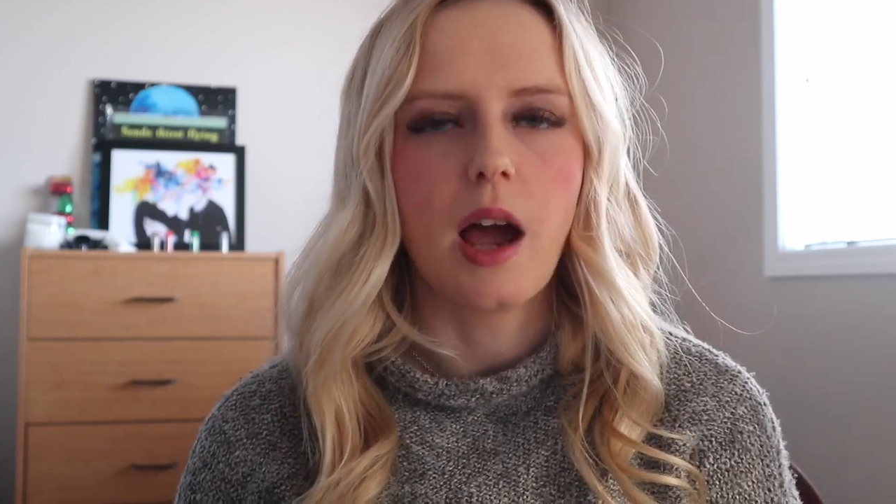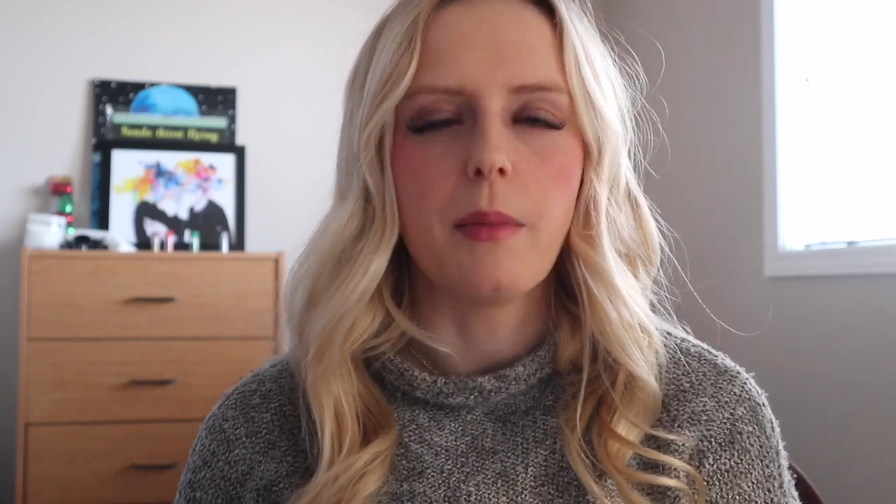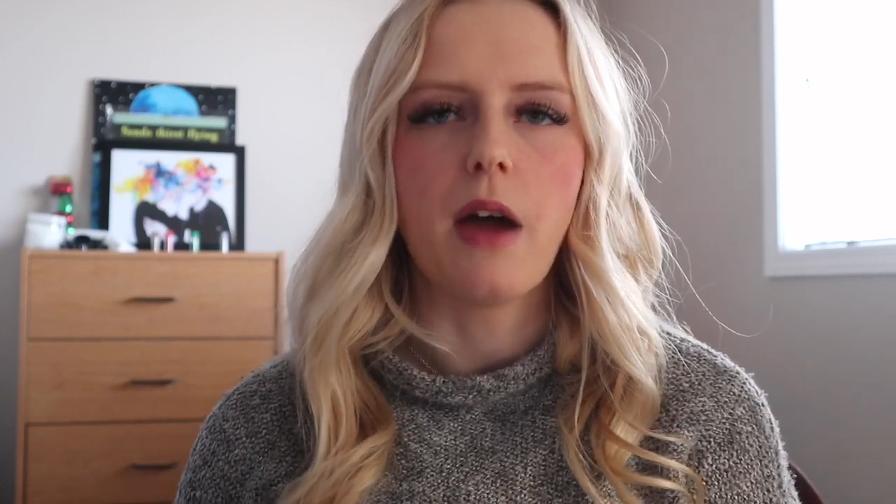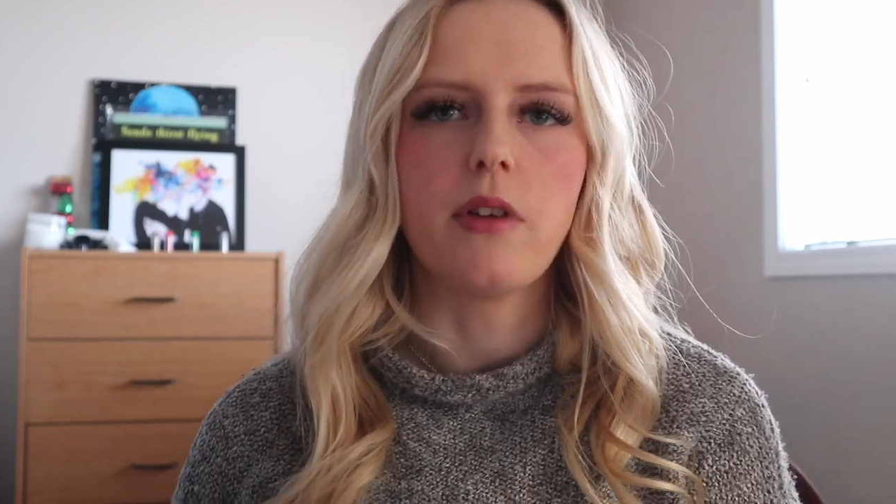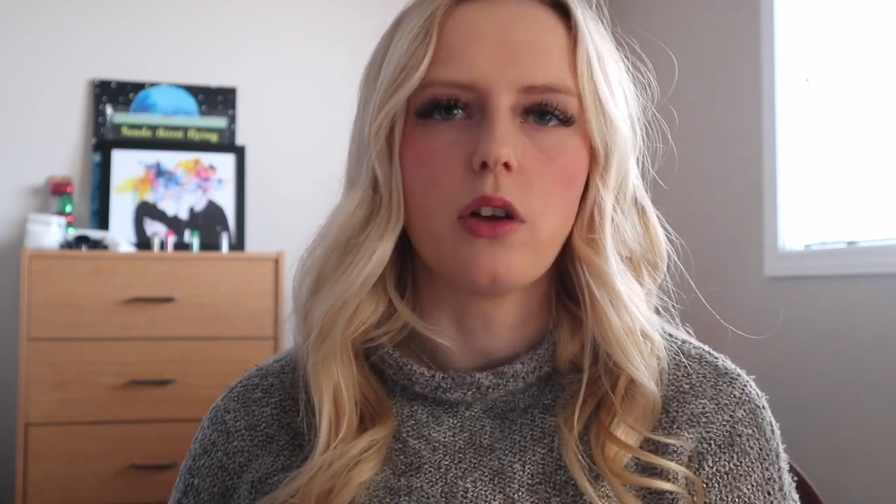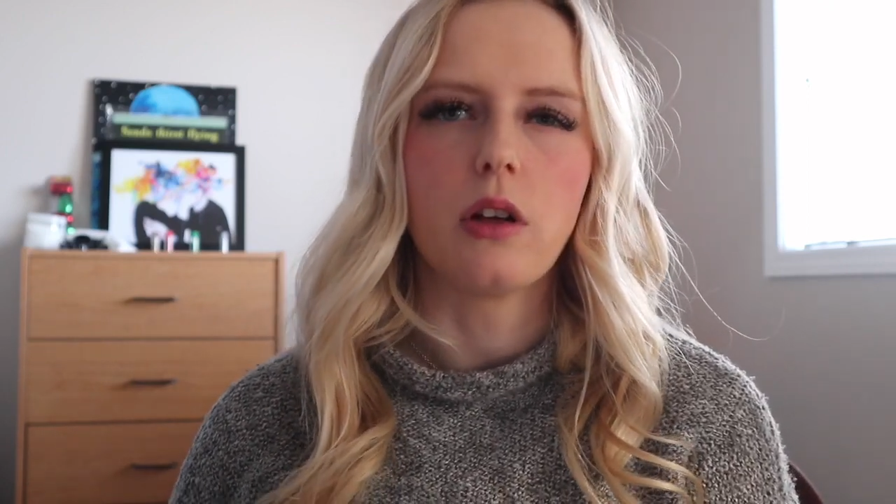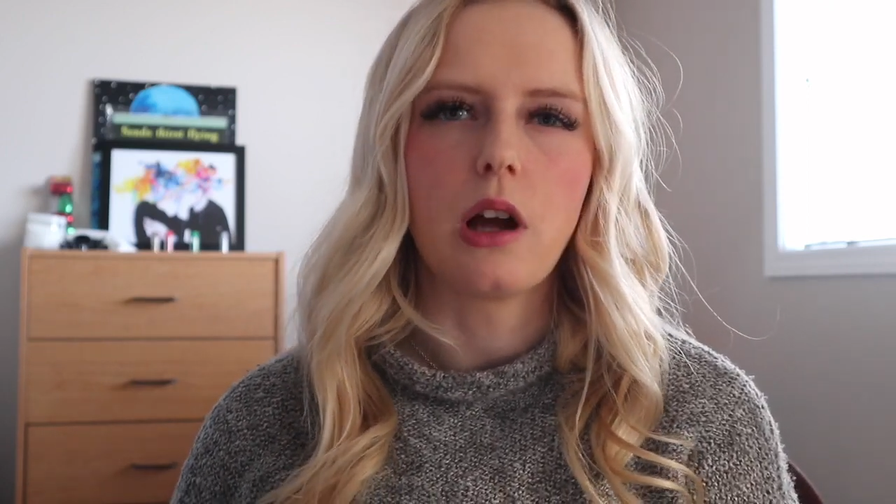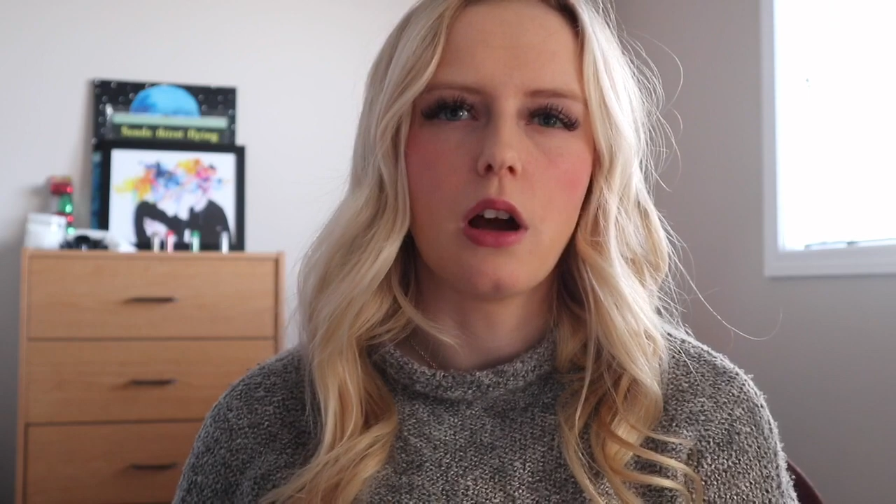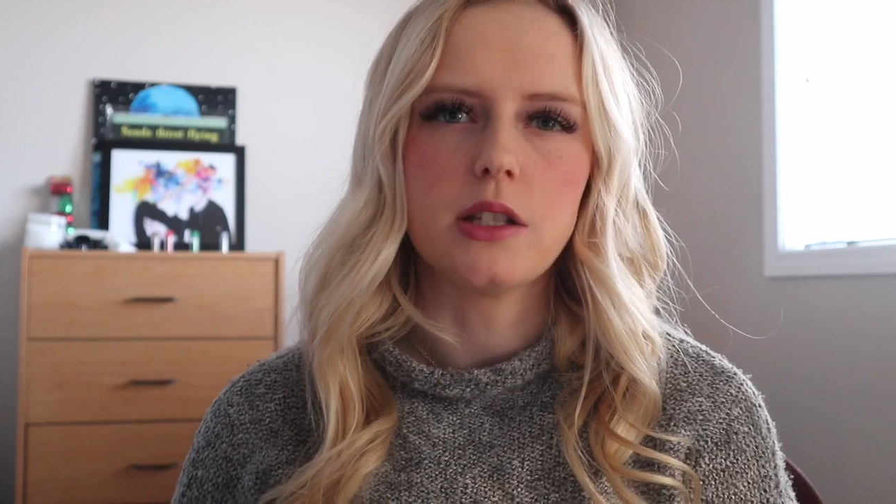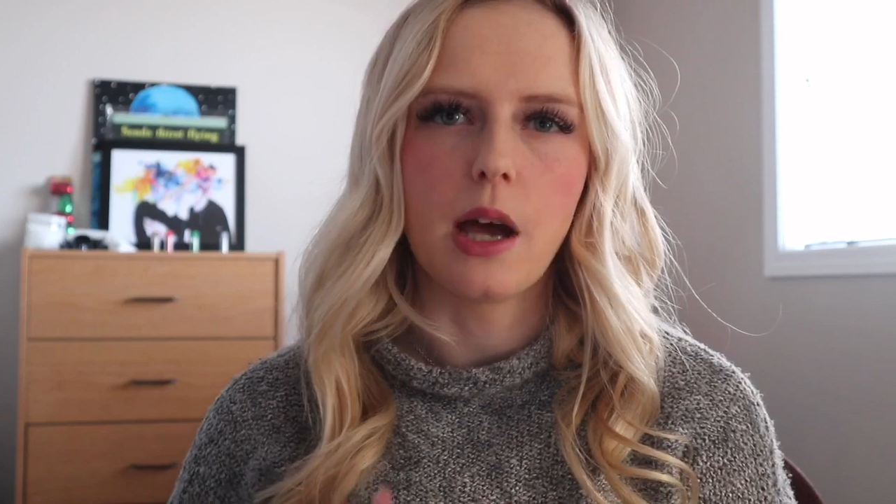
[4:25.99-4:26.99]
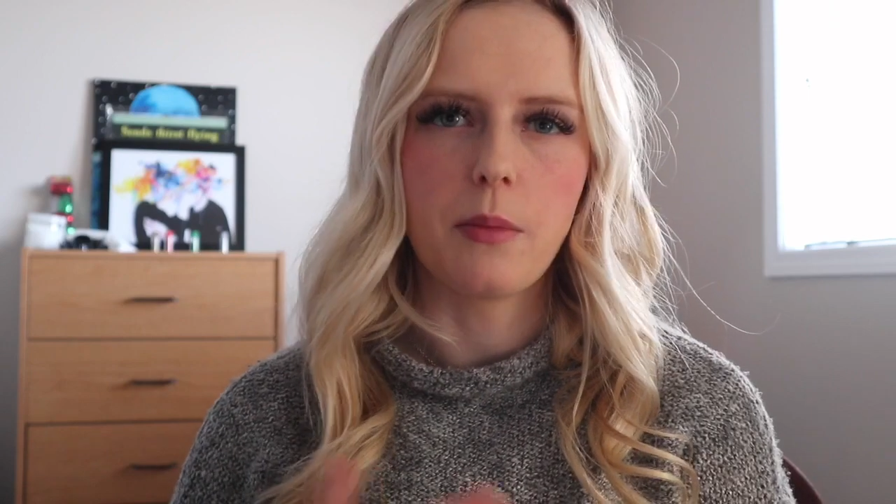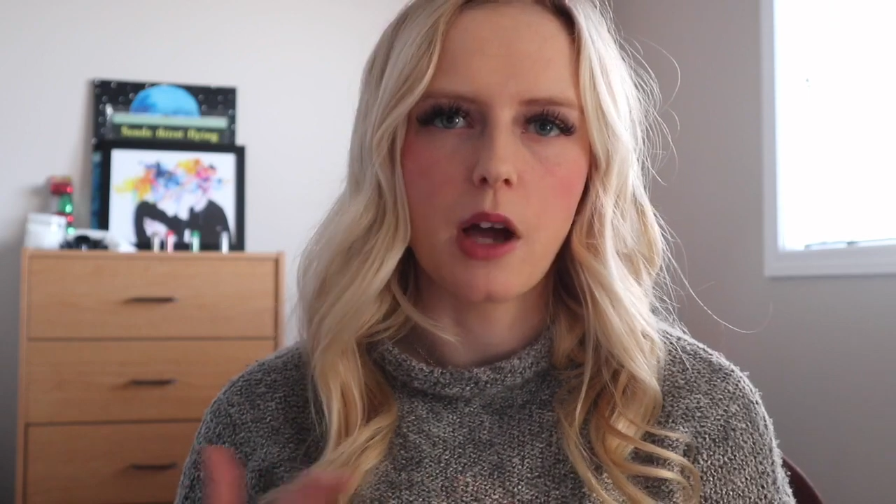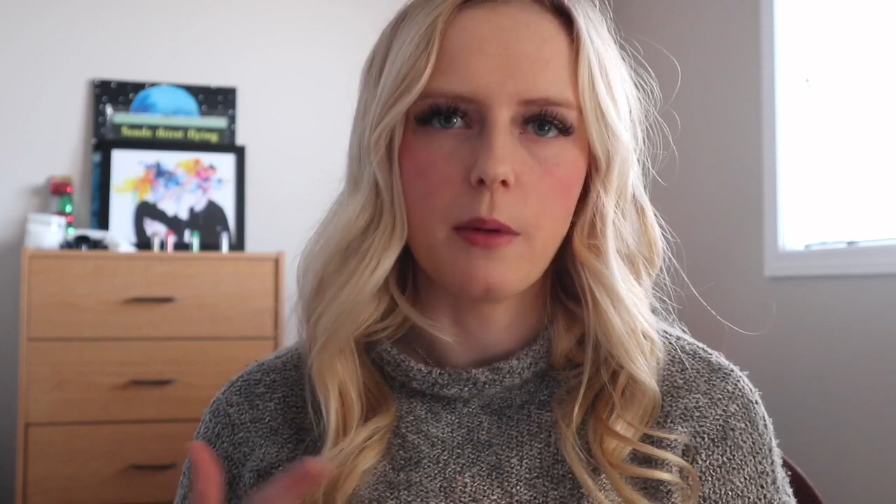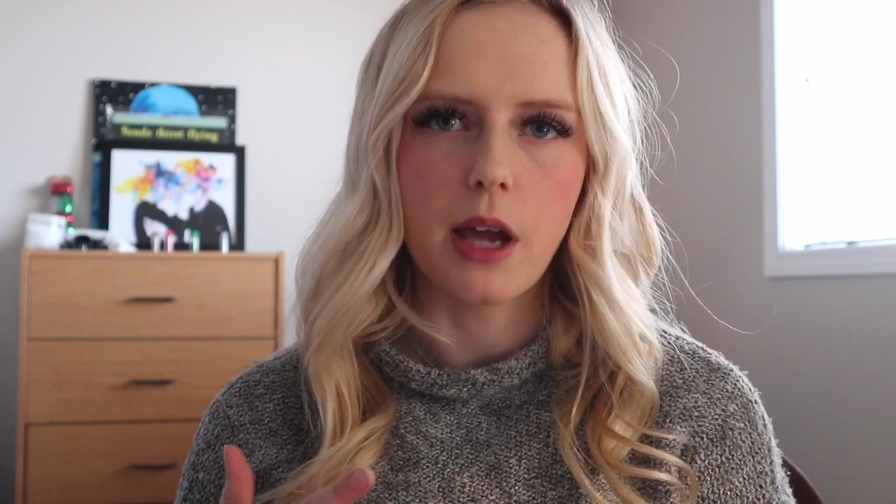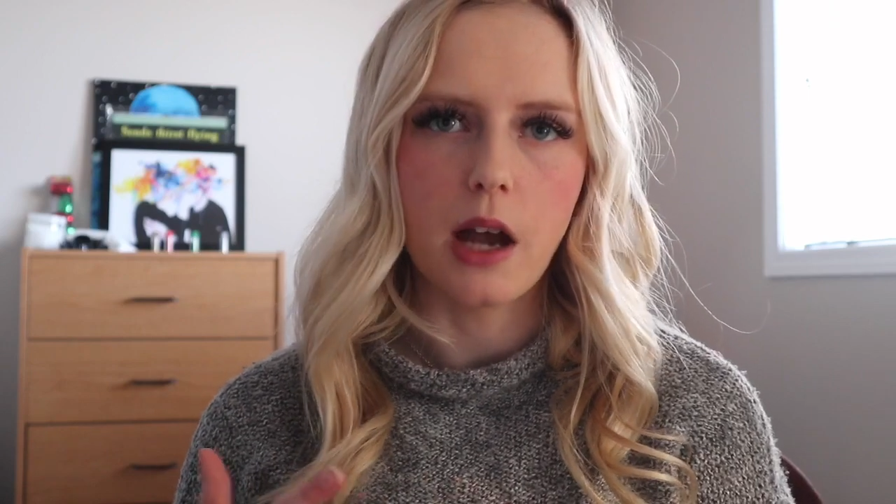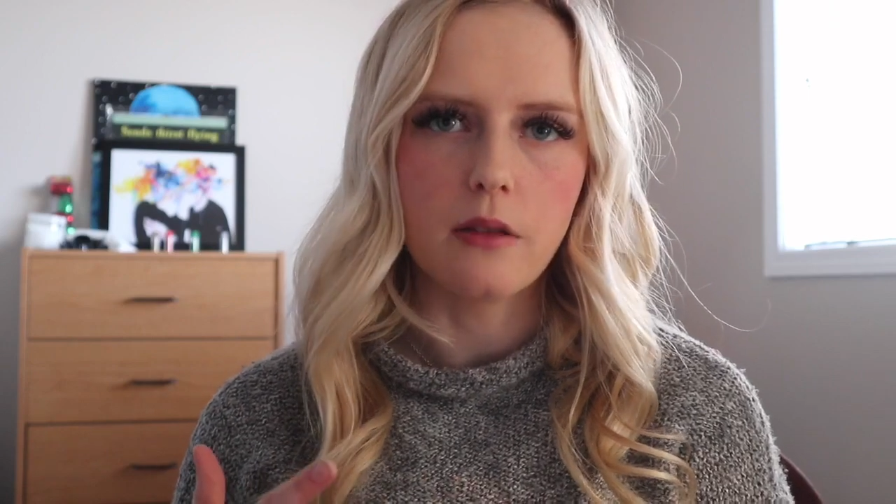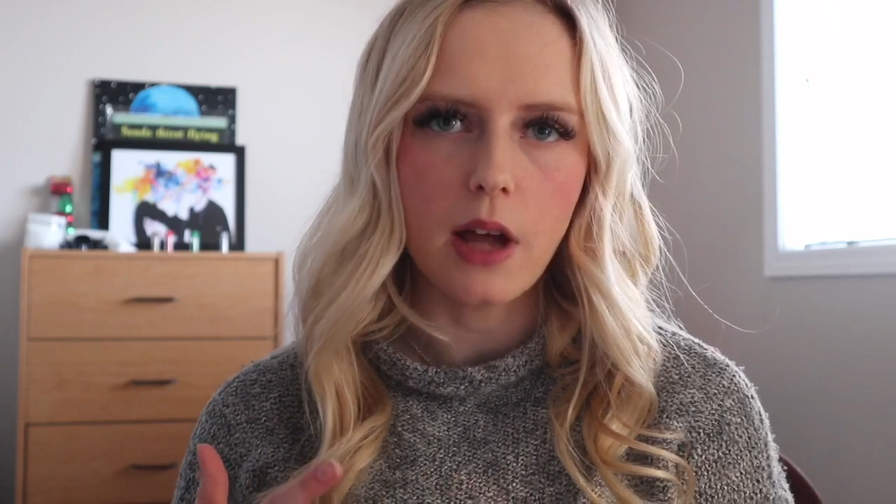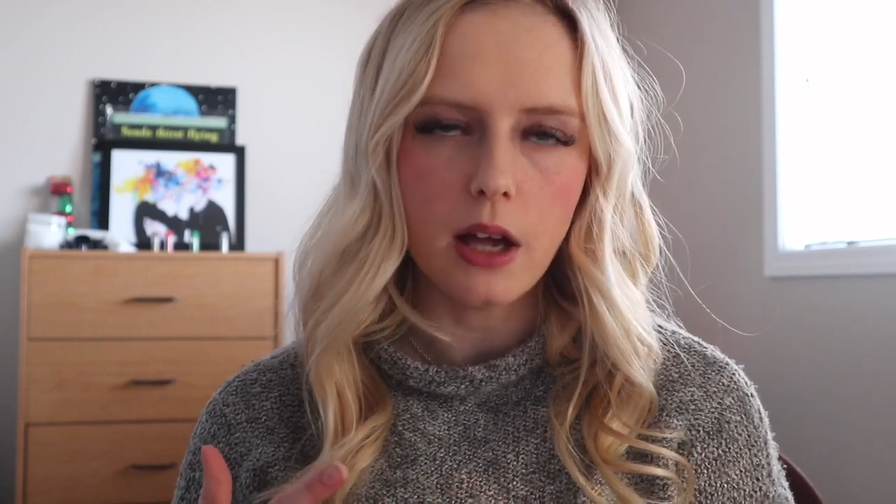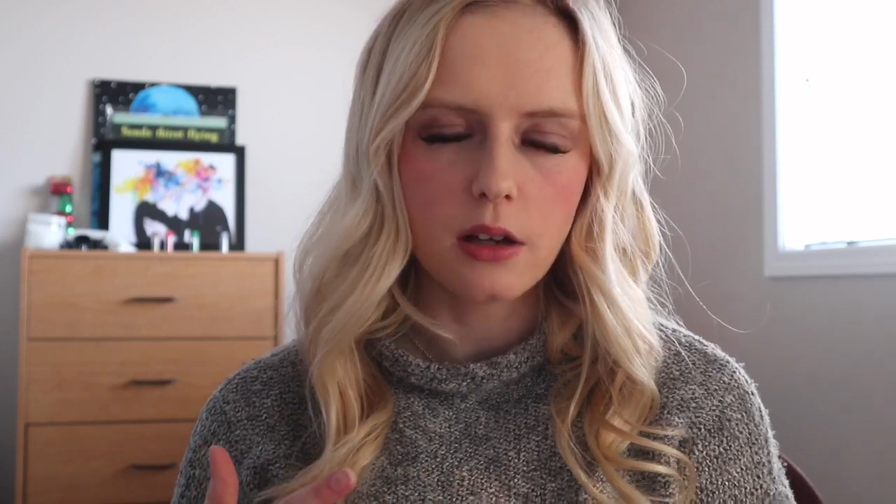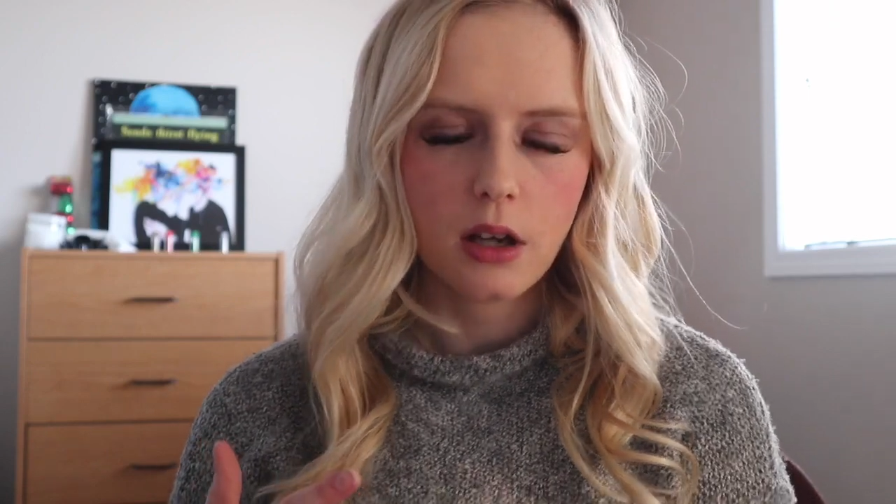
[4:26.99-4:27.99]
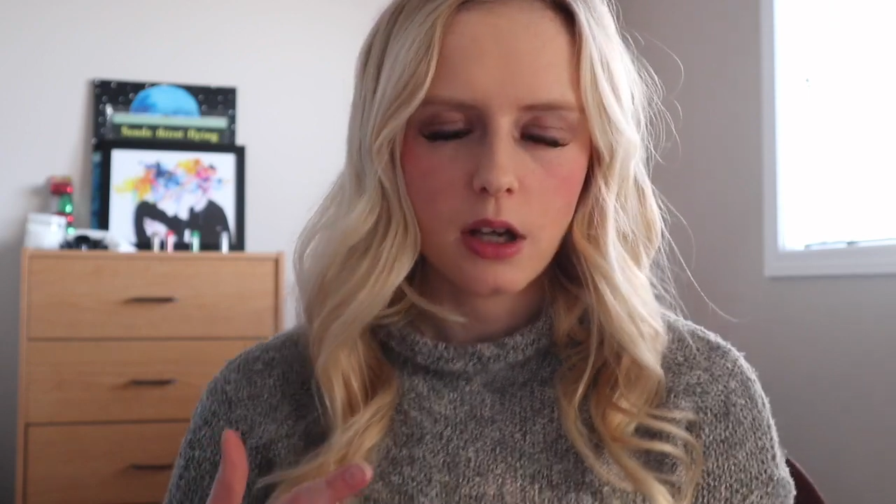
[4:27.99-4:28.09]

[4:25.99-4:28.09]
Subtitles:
I'm having a really hard time coming out of that.